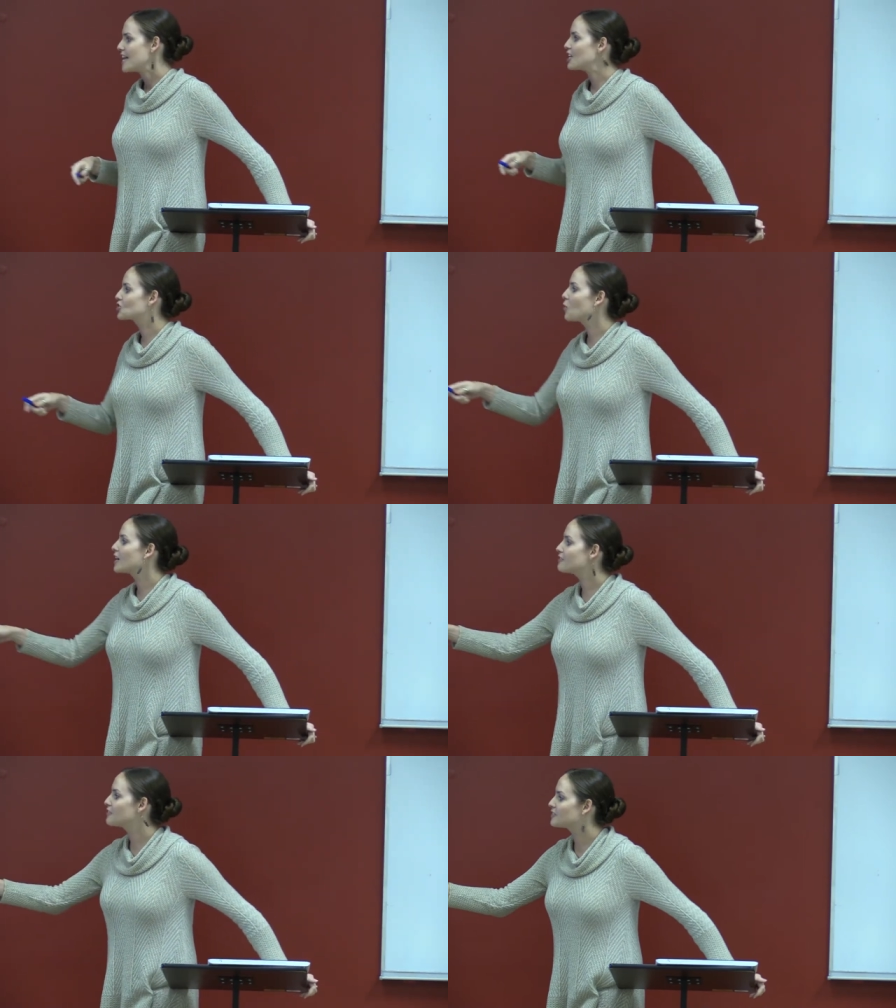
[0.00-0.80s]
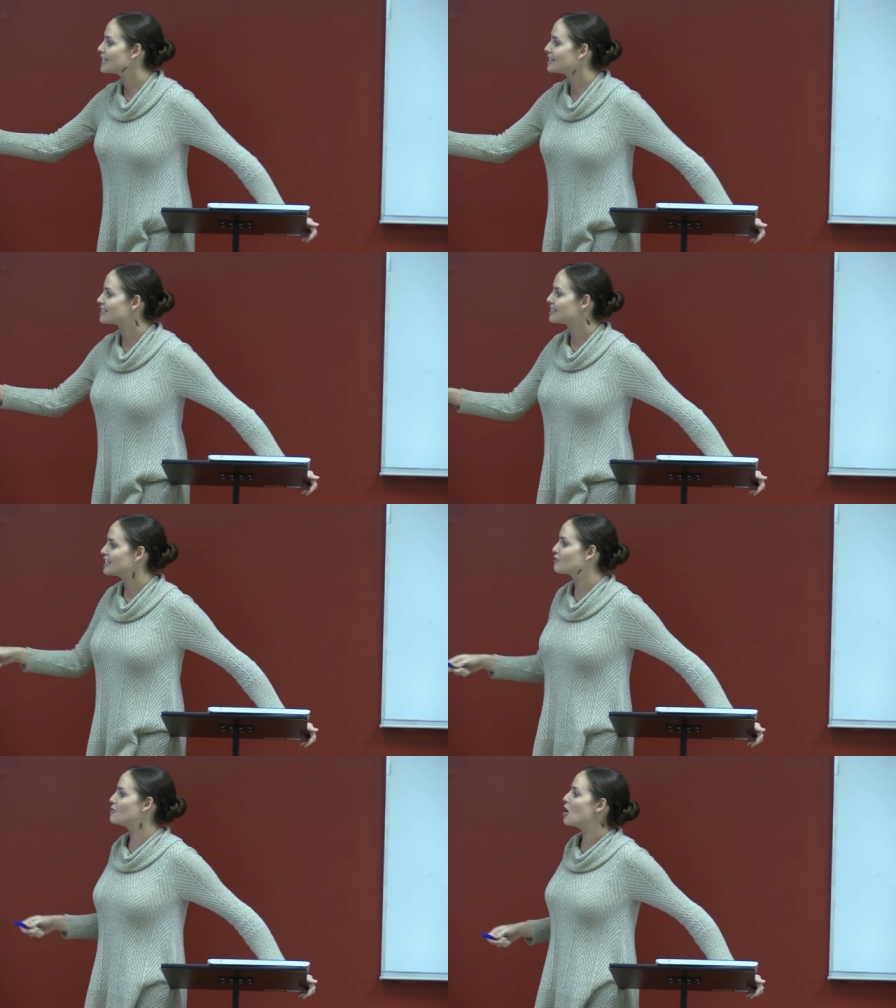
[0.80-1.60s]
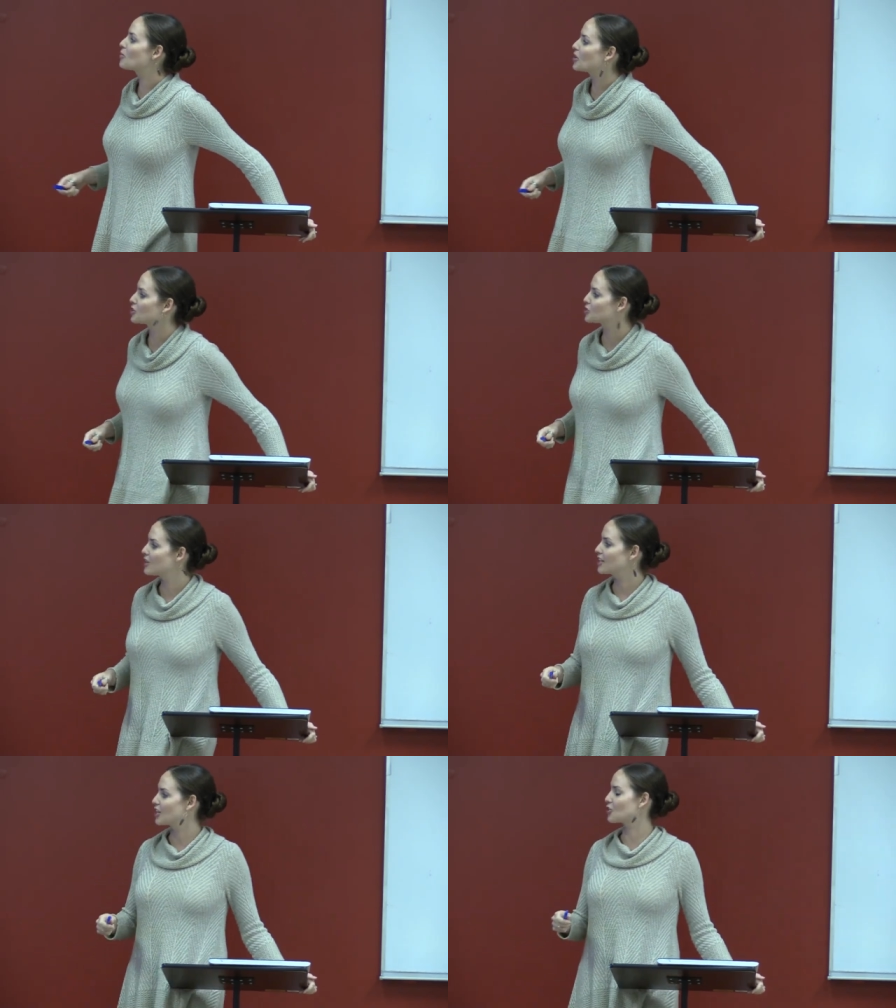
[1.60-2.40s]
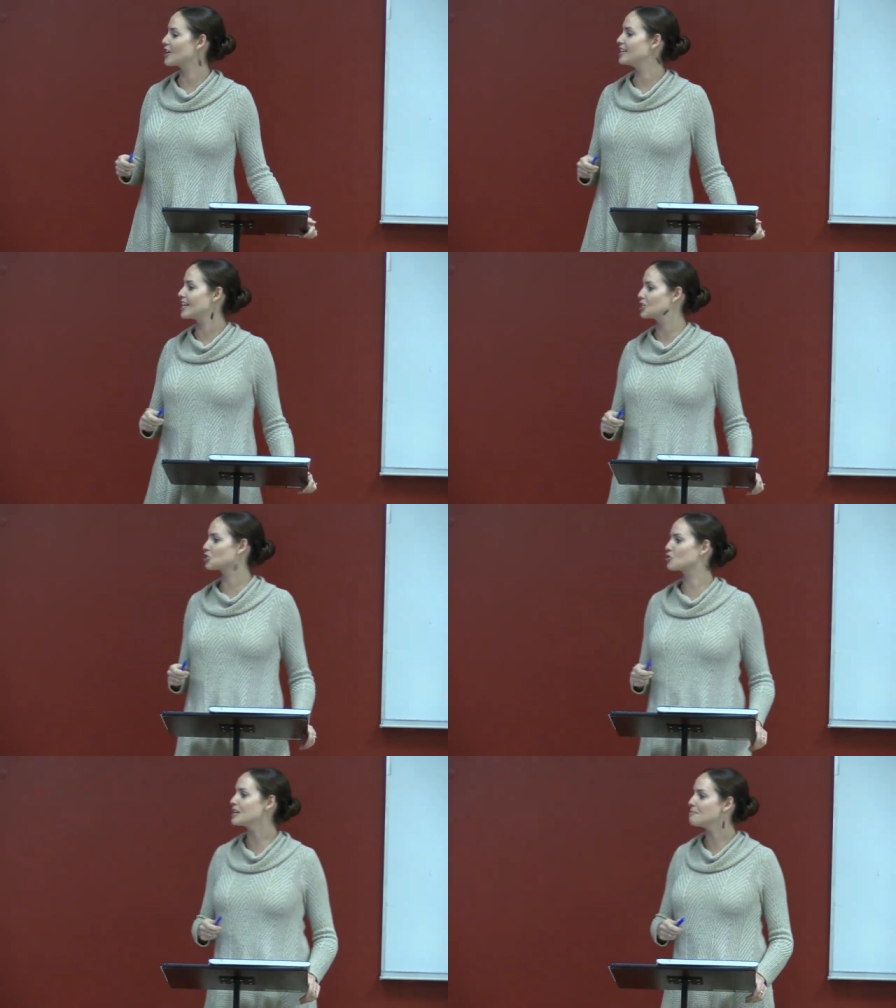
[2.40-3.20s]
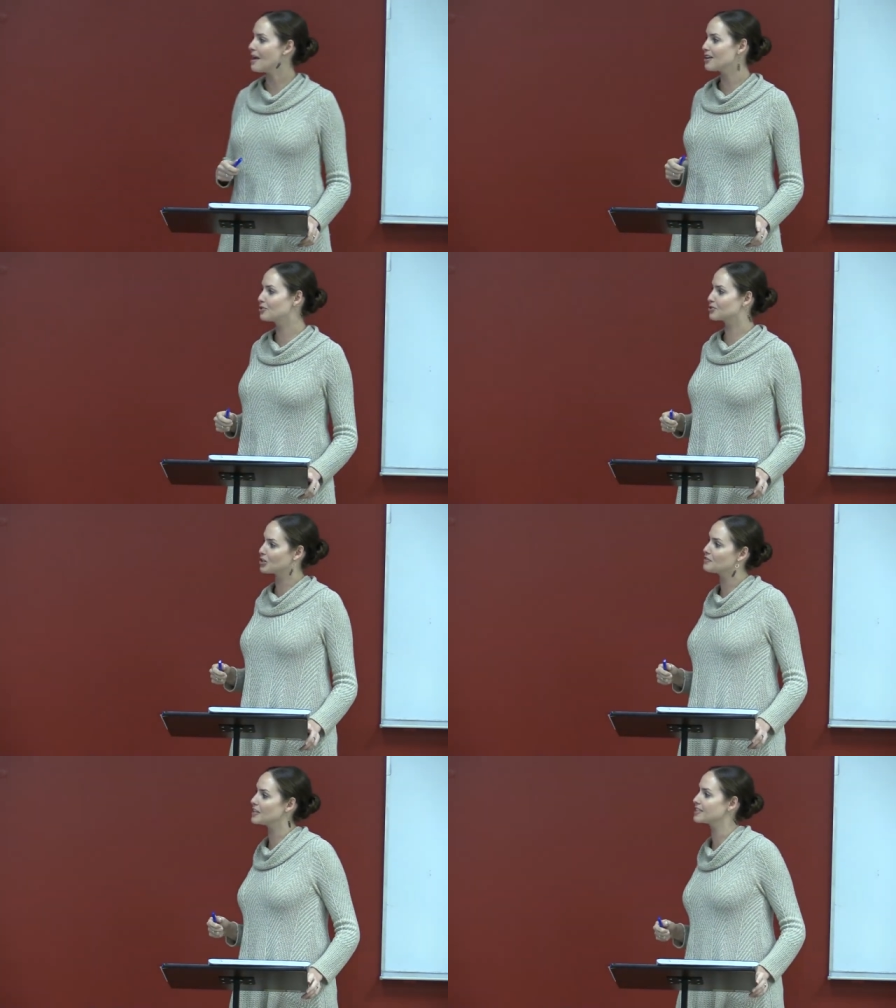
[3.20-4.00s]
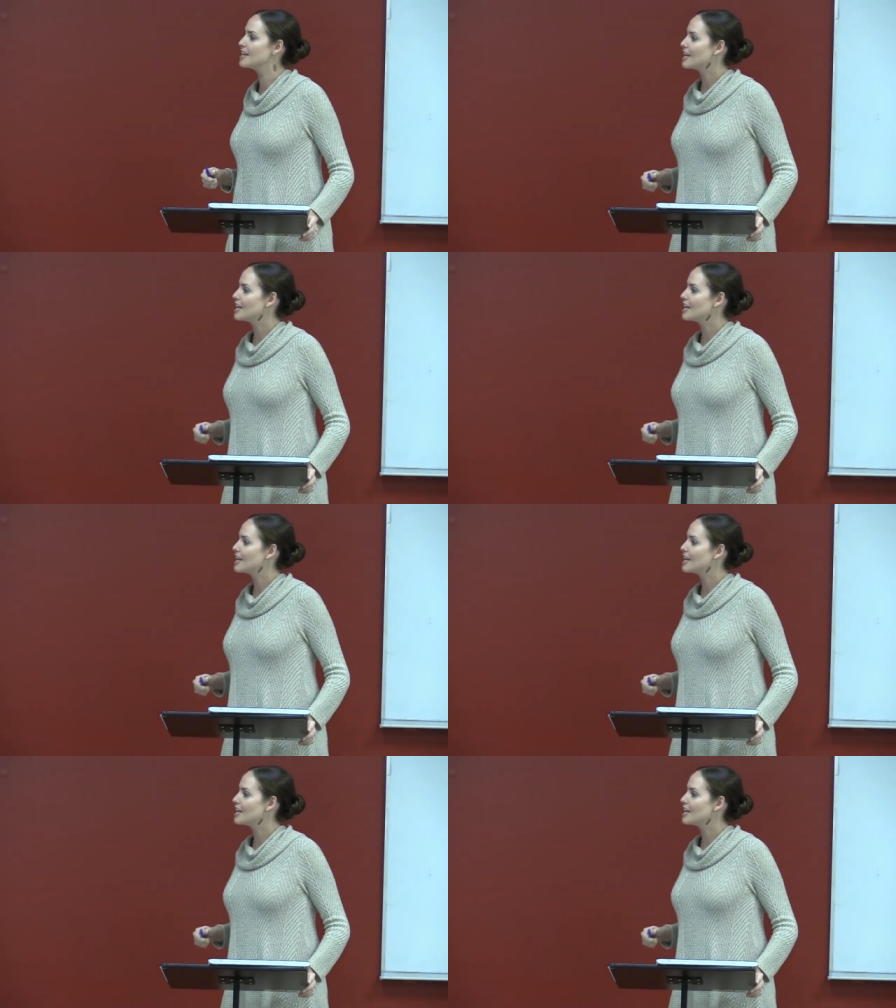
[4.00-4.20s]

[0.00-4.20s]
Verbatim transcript: In twenty fifteen, the city of Melbourne, Australia created a tree mail service